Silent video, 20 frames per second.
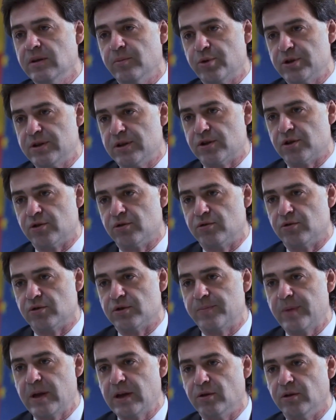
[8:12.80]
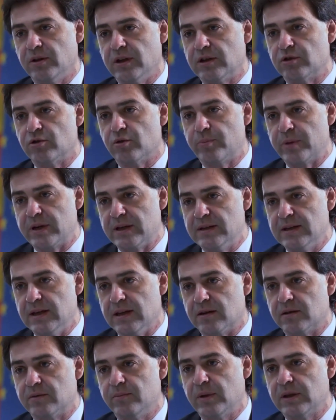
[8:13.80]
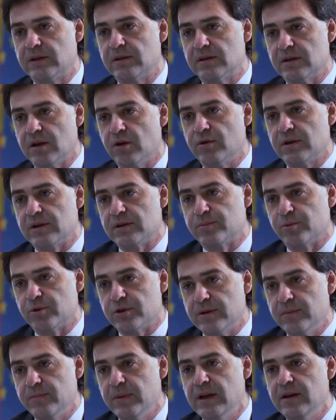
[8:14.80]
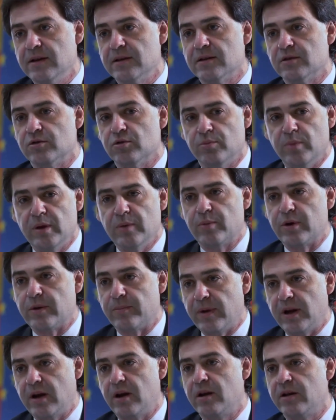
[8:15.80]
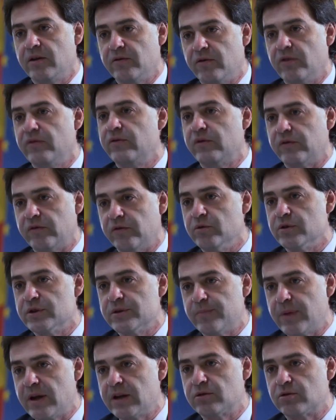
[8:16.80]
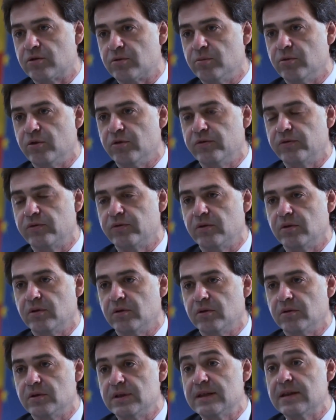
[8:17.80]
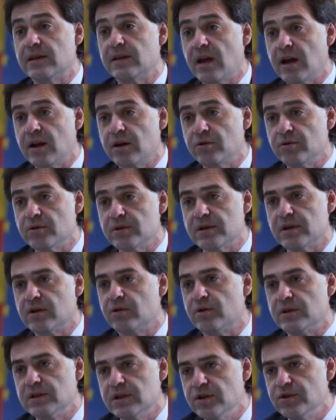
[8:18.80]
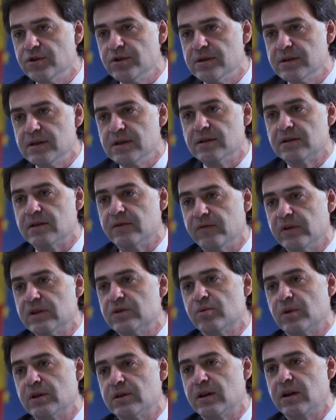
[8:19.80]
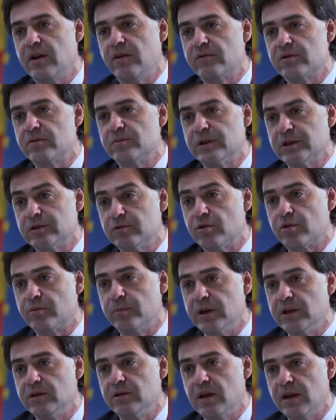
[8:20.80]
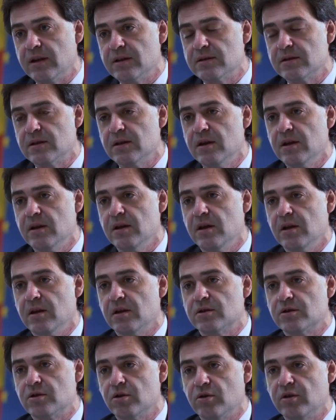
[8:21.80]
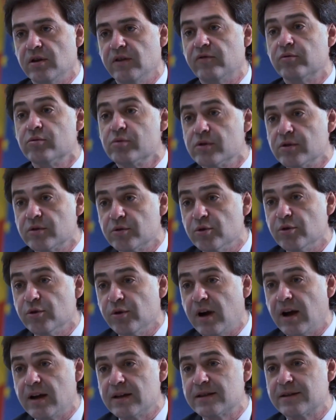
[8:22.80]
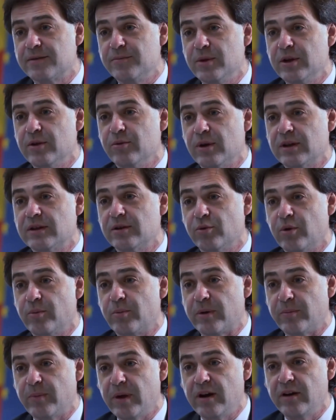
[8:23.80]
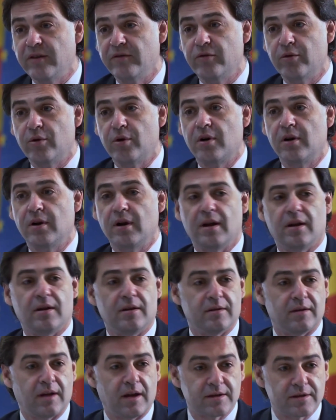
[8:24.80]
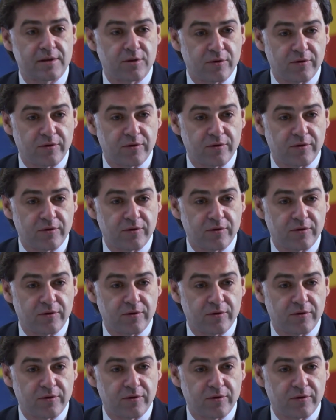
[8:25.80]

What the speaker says: not in a position to speculate or predict, but it's our responsibility to be preparing for the full spectrum of scenarios and contingencies, and that's what a government normally does. So if you ask me what are we preparing for, I'll